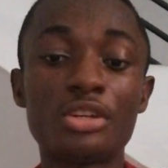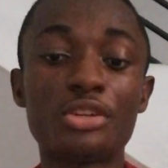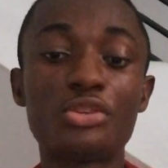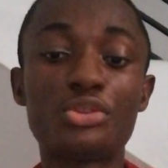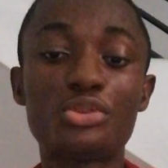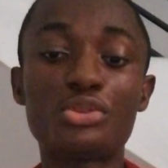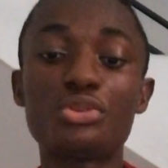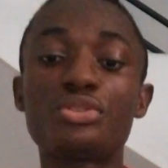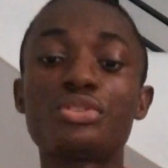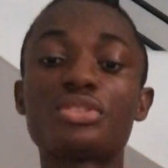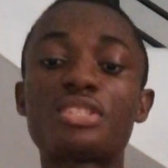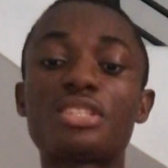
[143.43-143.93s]

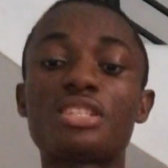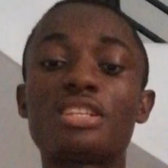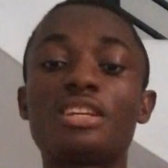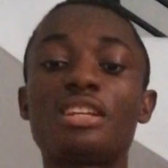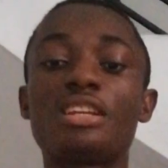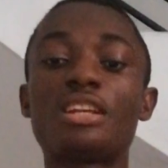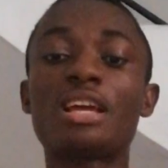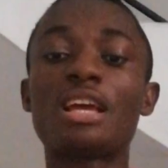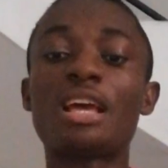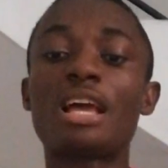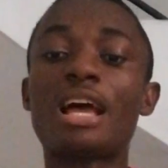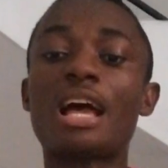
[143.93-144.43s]
Do you
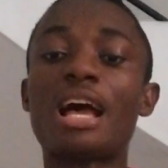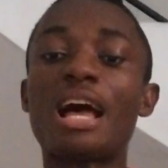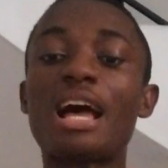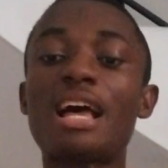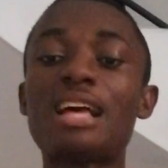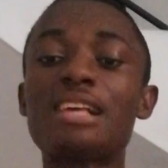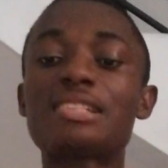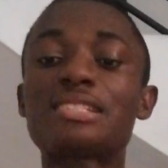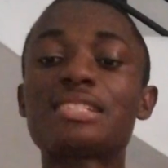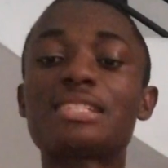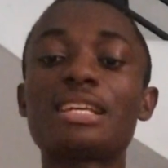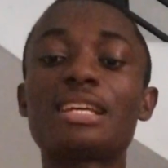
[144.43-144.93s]
understand?
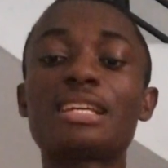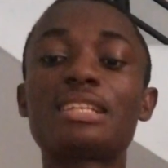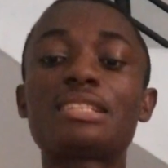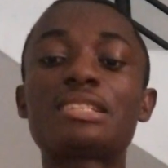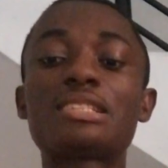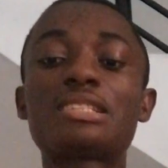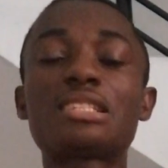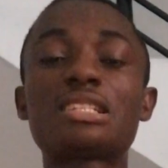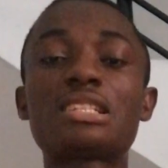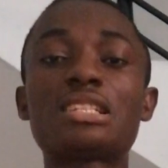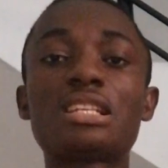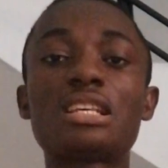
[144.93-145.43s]

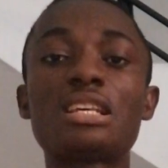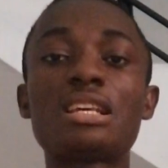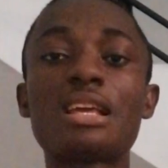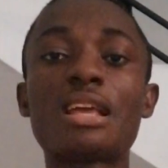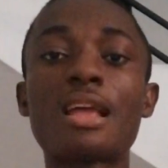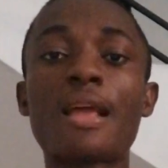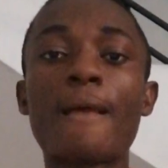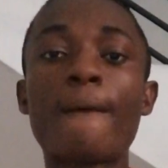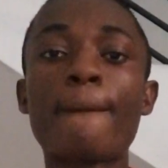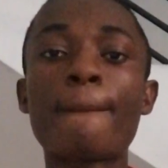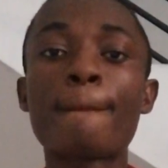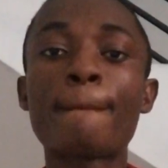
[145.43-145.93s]

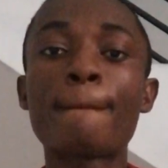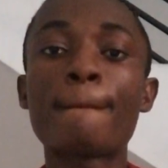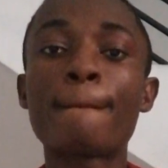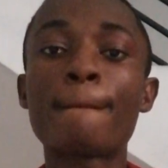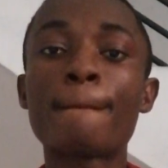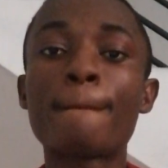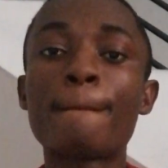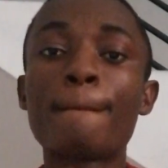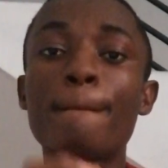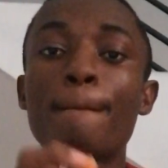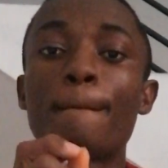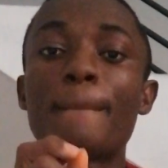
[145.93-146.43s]
Assets
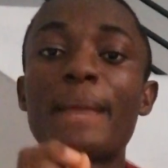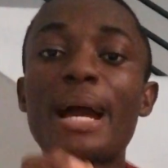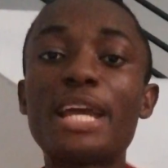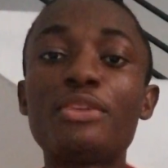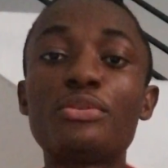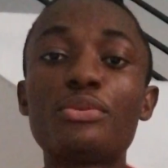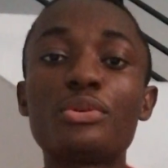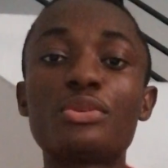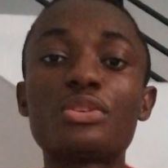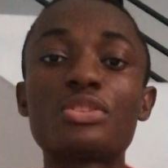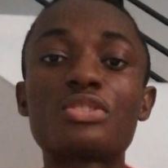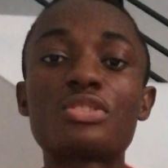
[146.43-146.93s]

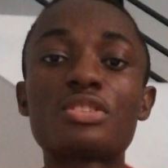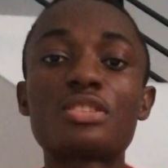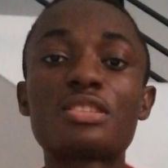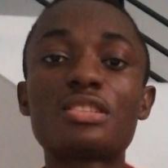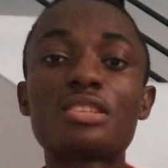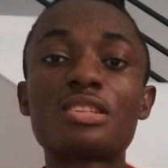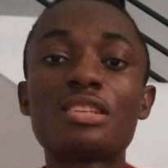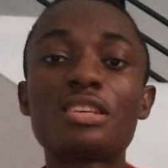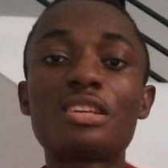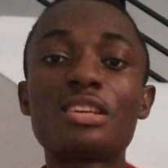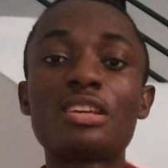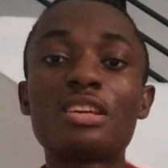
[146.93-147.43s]

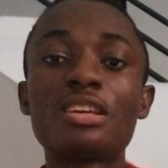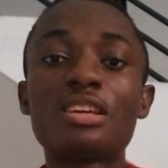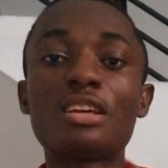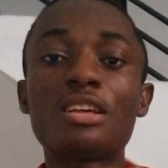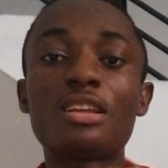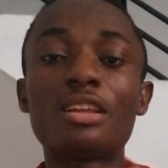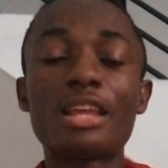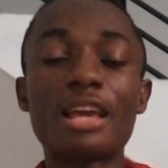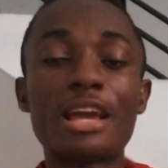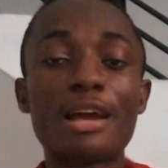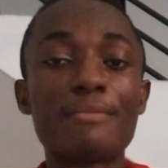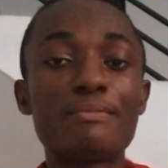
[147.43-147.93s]
minus
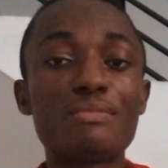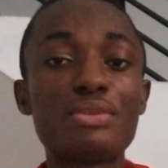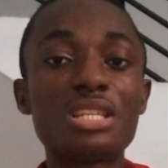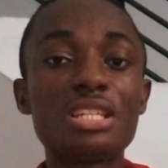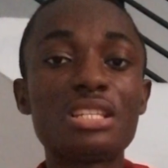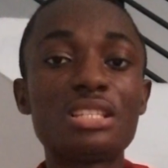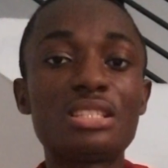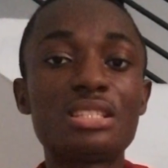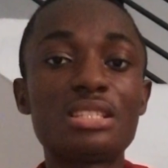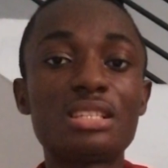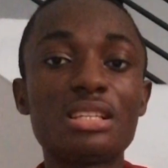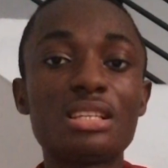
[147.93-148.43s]

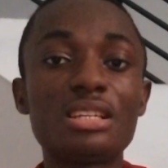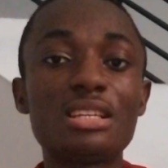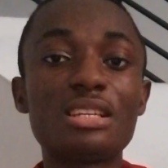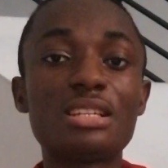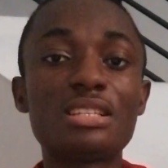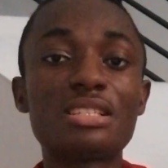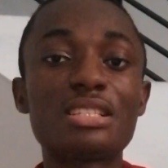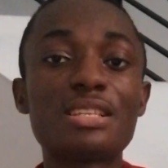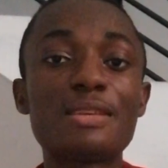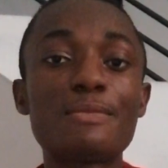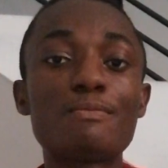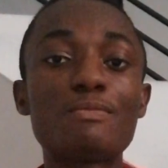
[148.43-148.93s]

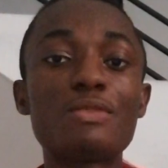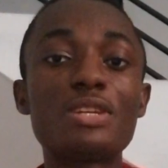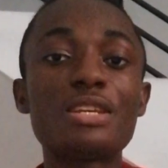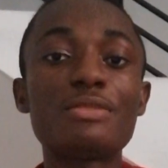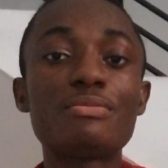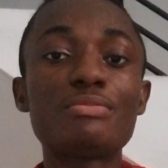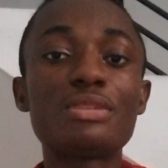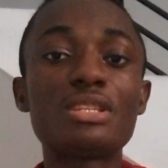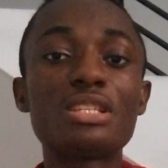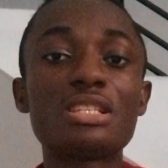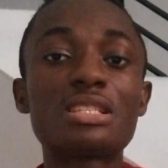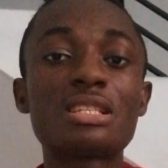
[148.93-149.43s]
liability, it
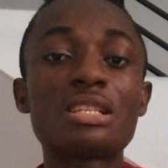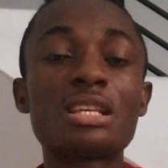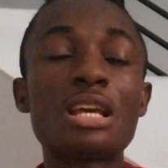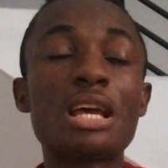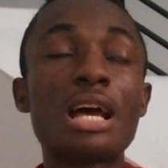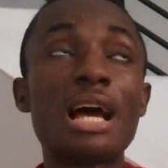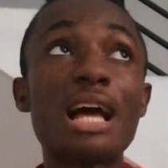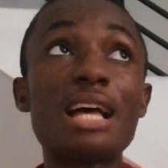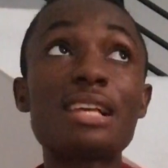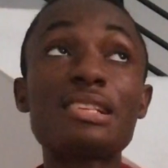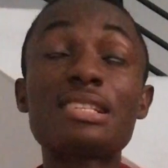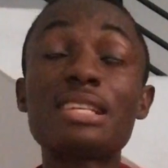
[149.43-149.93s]
simply means
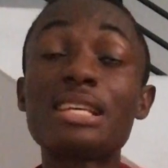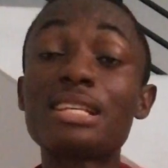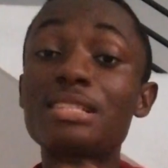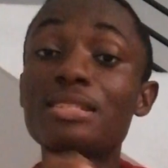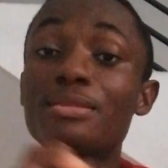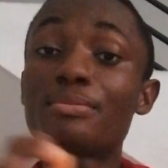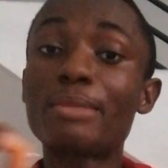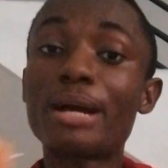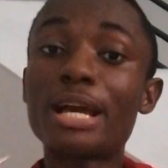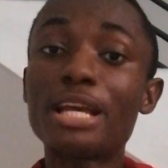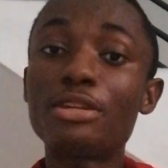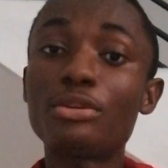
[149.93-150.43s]

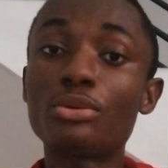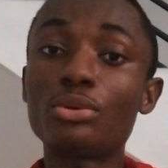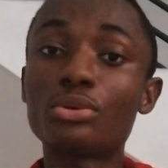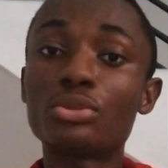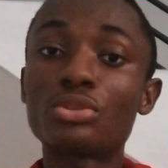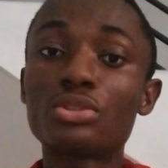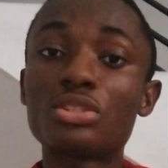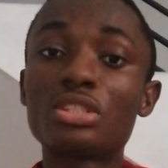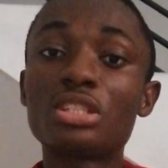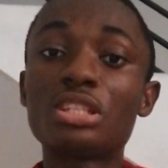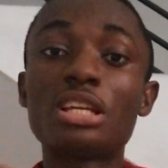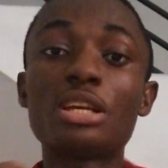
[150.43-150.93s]
assets
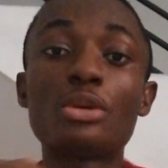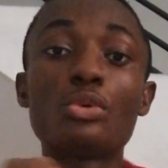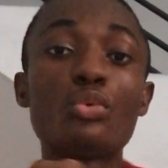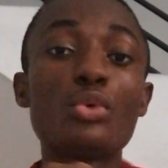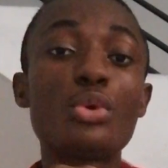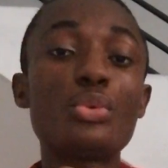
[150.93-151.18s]
minus.